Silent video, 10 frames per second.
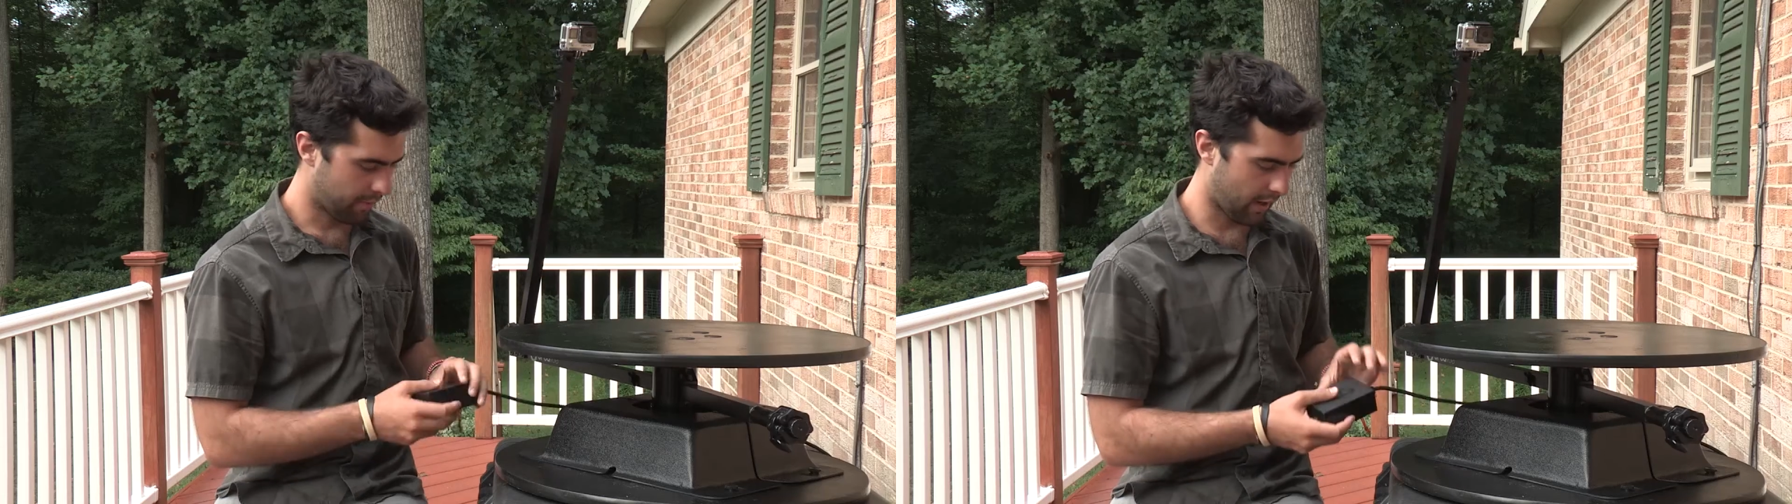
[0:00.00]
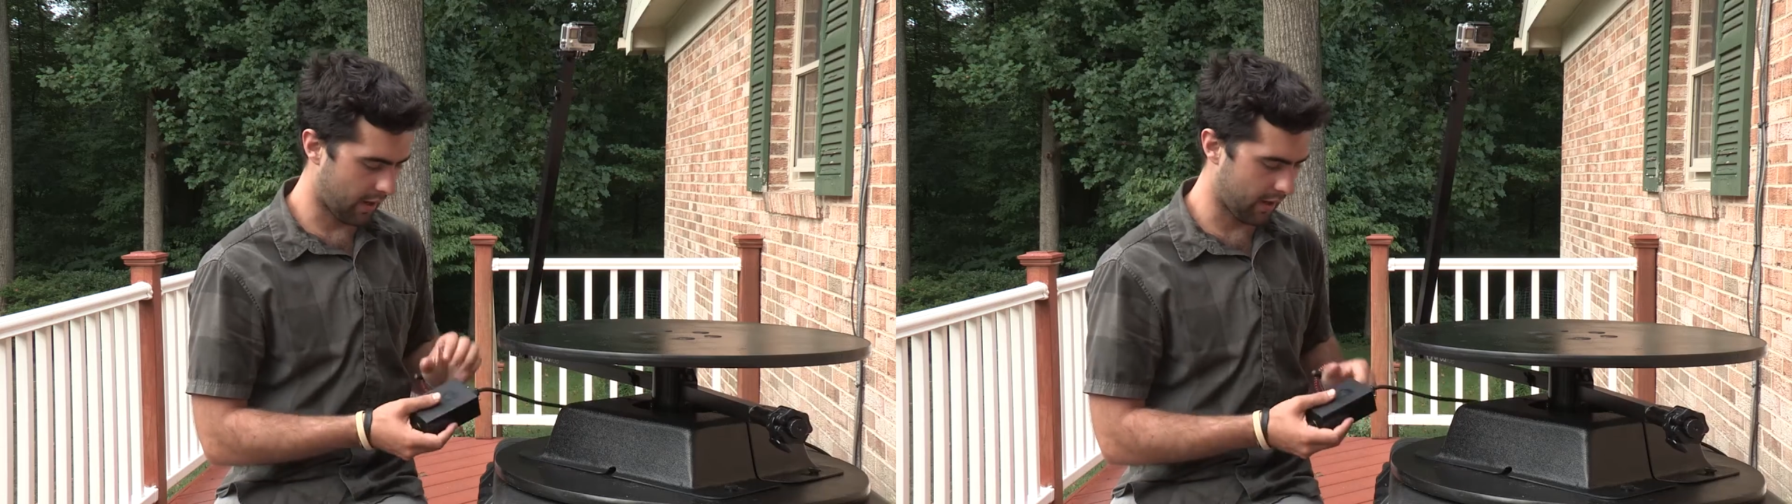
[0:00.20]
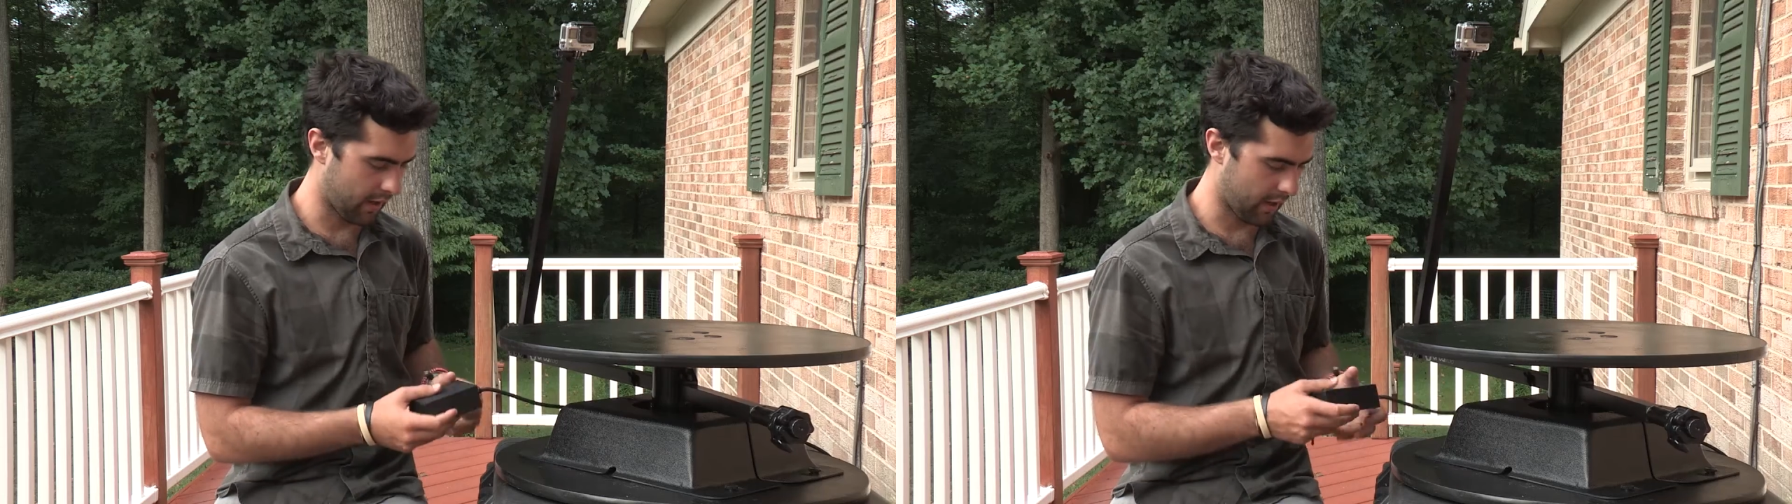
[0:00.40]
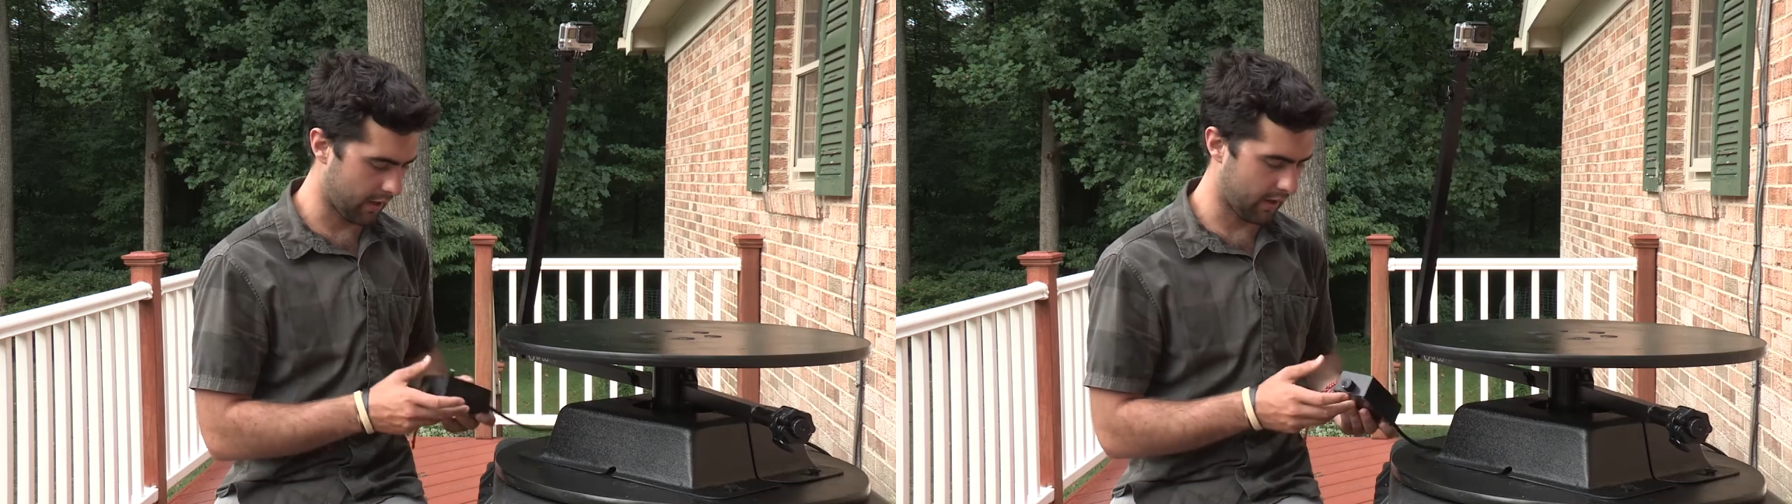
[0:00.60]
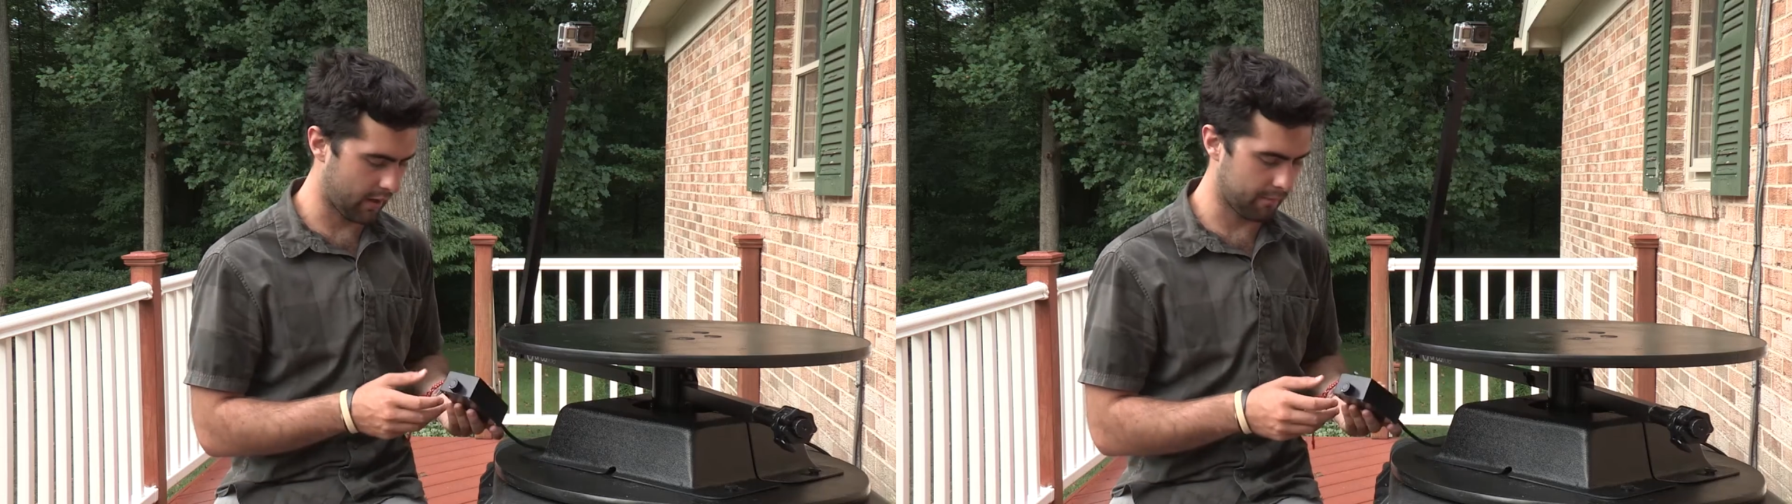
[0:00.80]
by
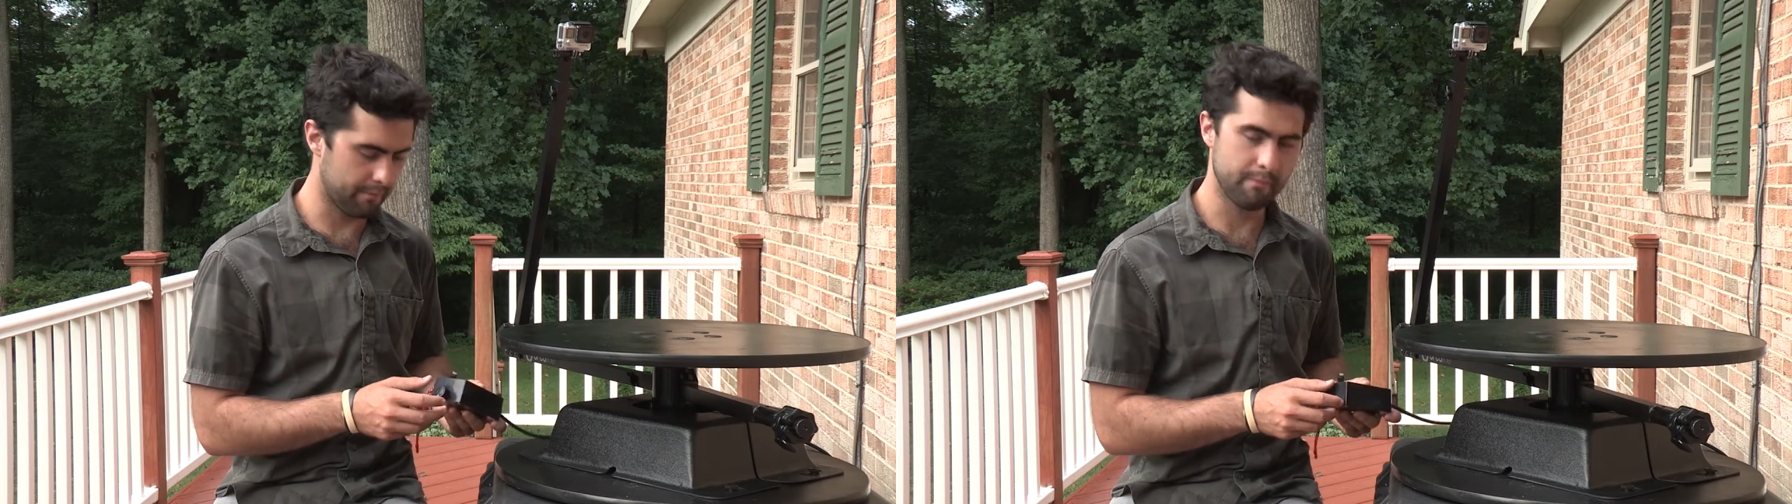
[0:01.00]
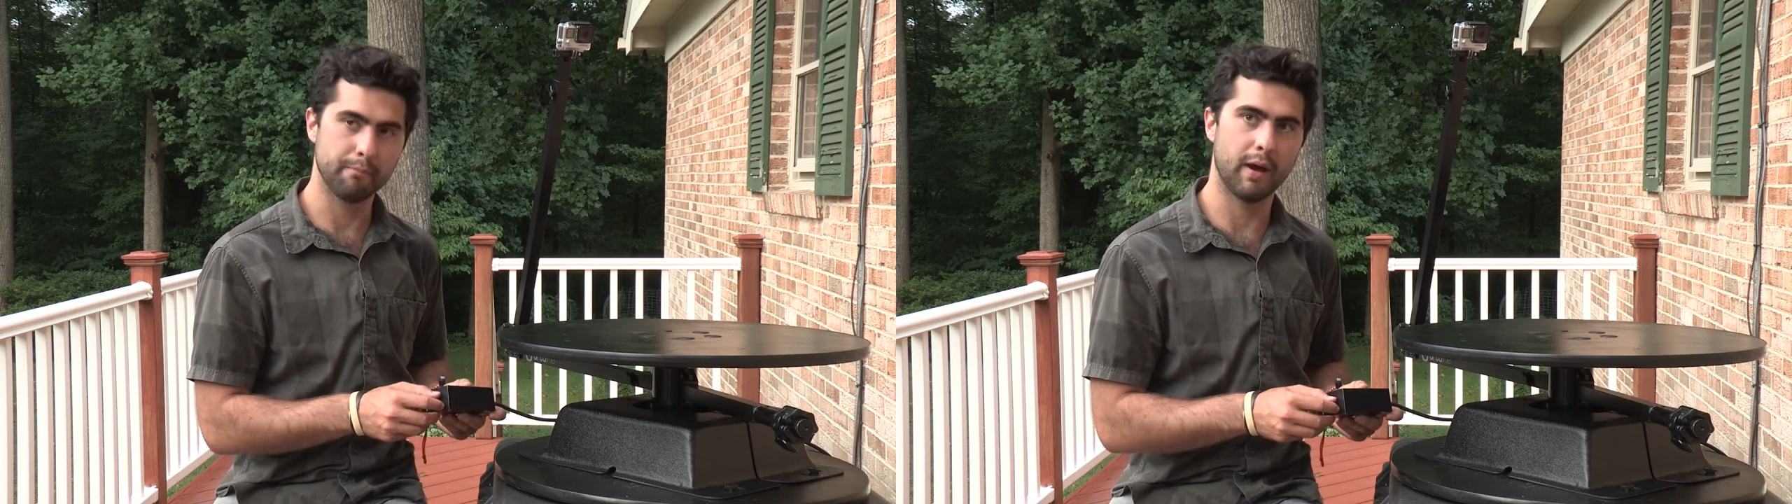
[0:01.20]
a, um,